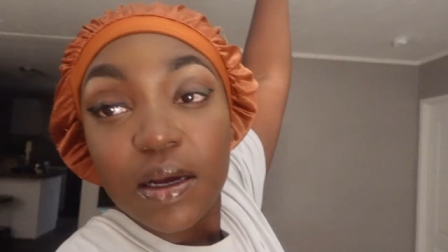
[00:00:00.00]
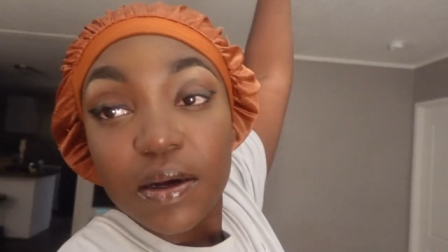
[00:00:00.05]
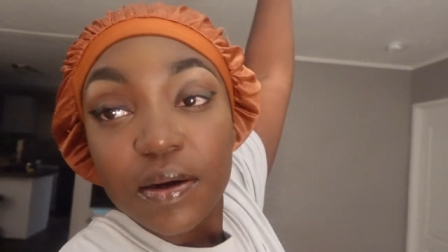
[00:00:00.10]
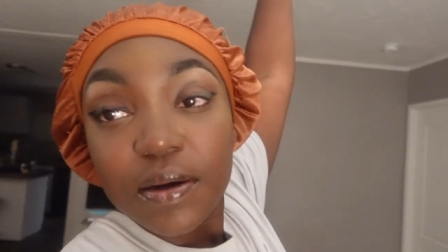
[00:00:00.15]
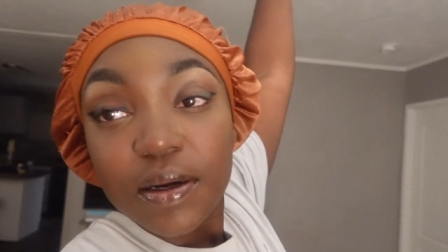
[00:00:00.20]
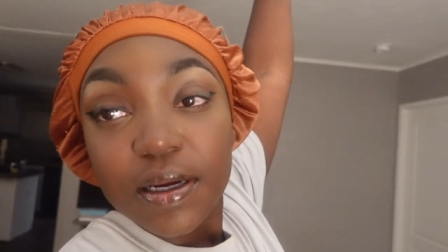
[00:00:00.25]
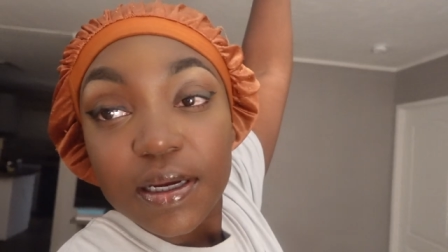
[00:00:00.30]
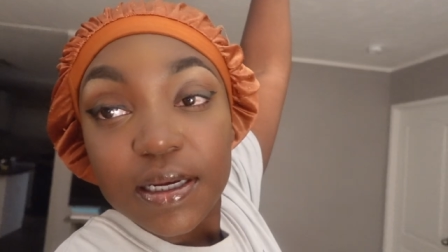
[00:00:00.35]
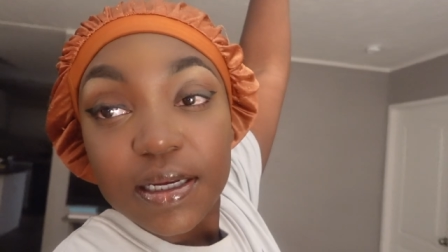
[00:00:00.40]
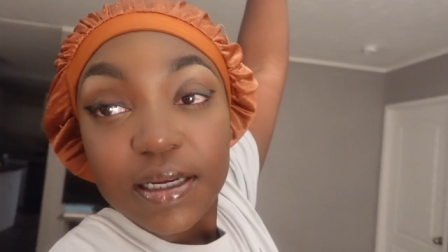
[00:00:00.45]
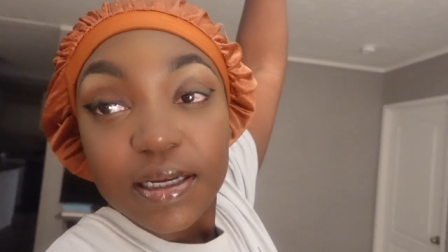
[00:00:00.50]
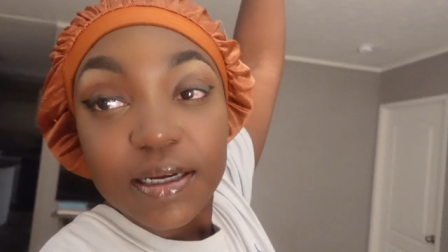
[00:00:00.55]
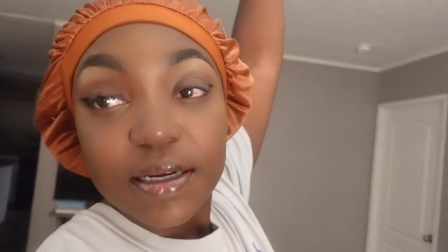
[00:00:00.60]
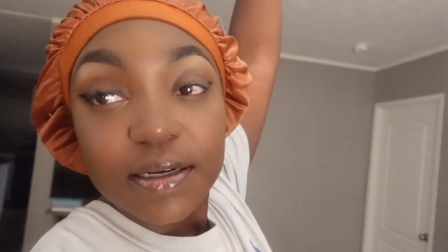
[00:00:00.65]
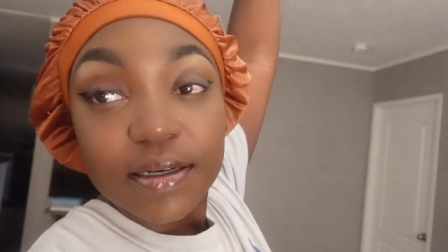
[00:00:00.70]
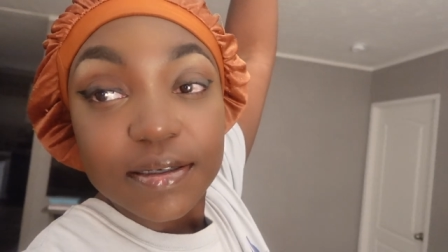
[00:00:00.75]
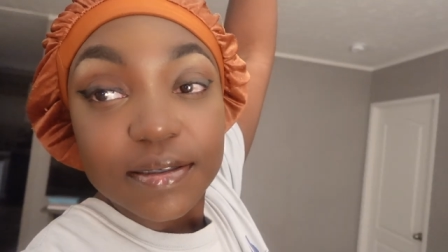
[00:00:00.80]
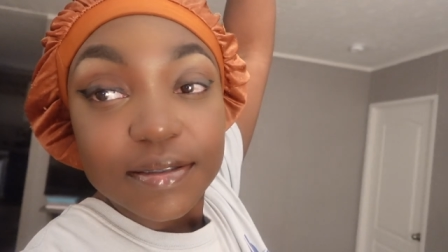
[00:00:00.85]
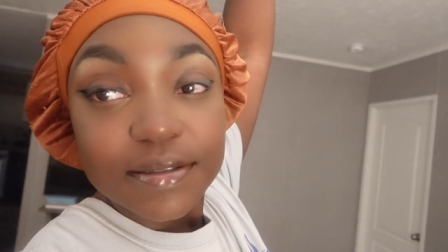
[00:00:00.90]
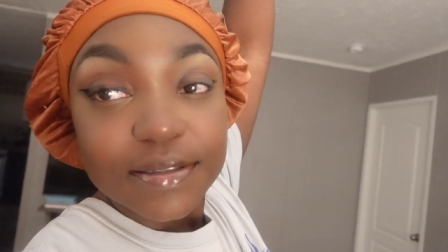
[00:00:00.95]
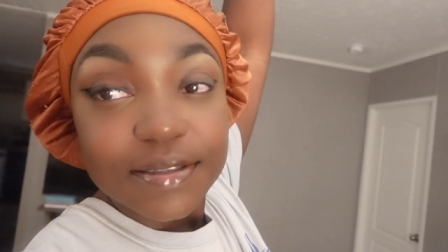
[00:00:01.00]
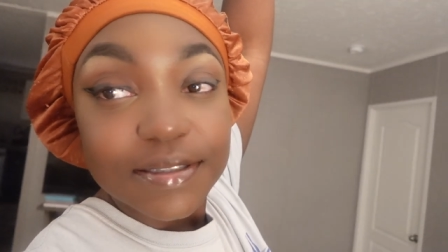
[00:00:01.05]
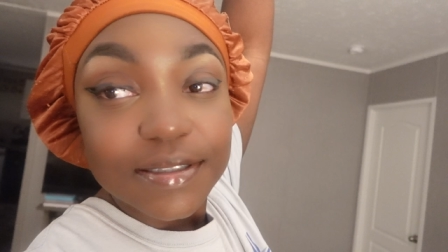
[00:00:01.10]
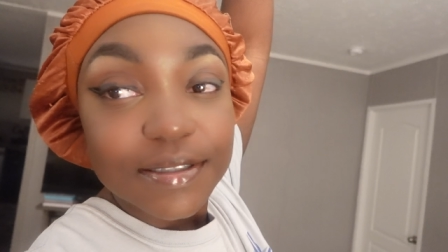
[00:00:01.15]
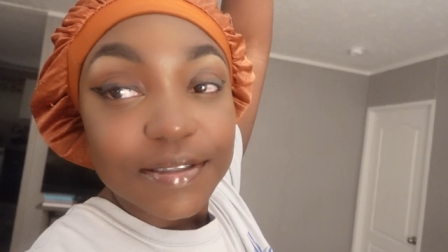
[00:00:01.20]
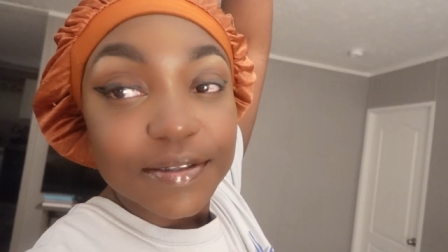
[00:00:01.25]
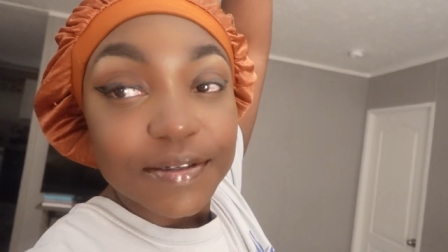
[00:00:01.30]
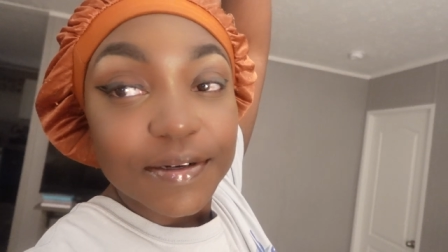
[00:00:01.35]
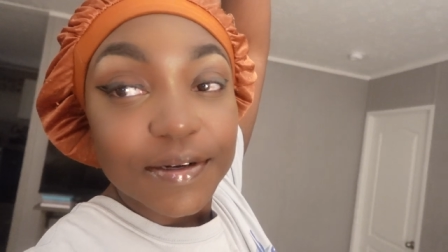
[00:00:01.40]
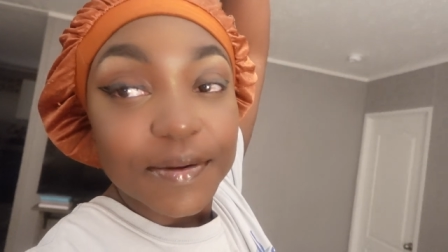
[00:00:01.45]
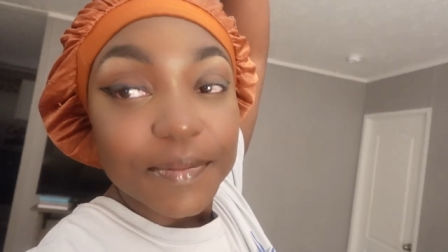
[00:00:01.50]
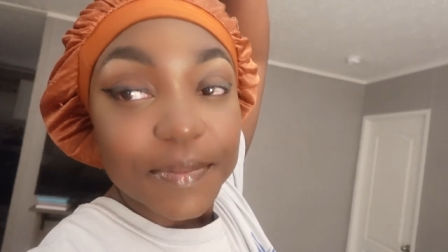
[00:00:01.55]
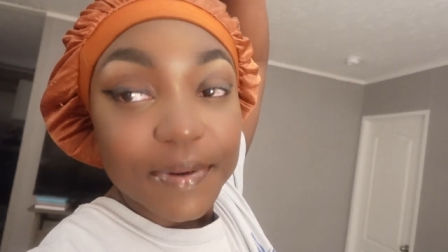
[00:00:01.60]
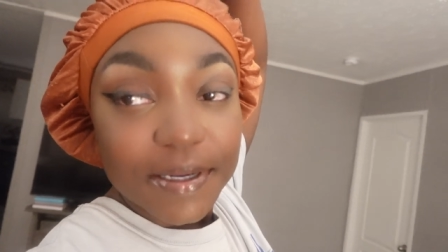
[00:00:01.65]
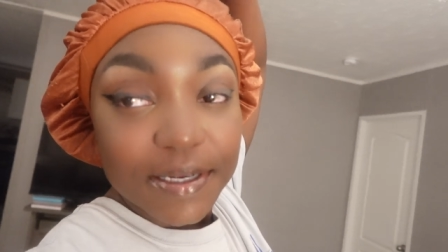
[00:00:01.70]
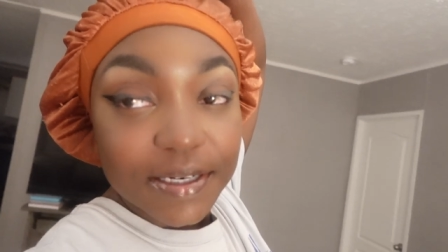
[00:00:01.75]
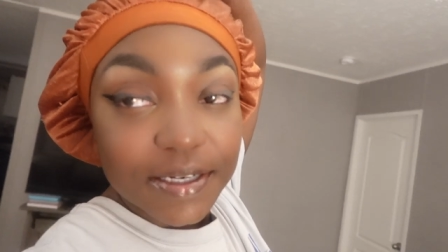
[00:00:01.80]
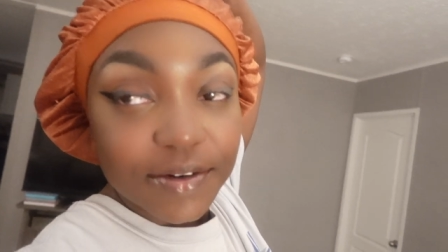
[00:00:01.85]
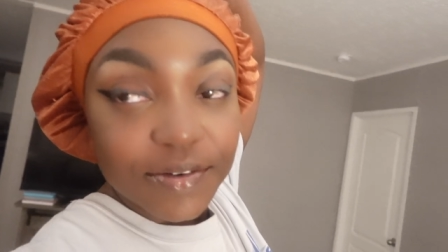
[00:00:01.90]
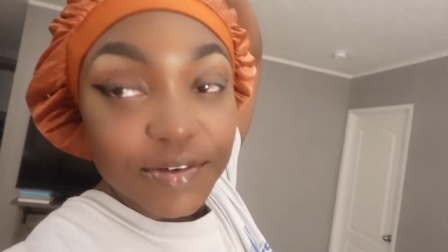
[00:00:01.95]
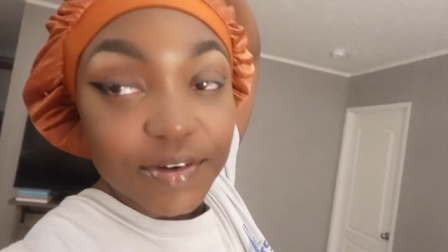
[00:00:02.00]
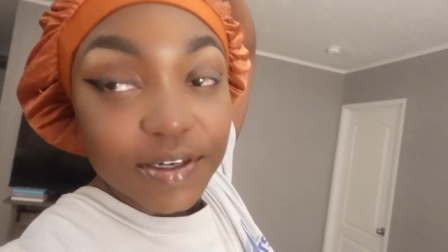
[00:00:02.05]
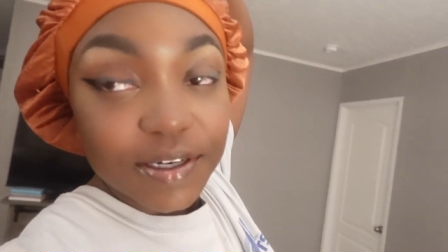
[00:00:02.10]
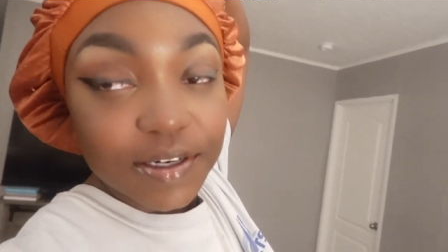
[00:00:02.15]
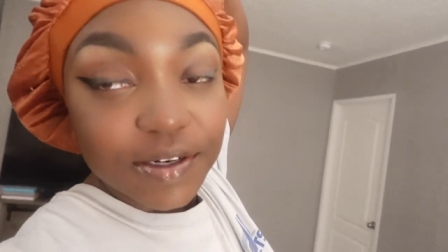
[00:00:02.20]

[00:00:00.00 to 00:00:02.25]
Okay, y'all, so I'm about to get ready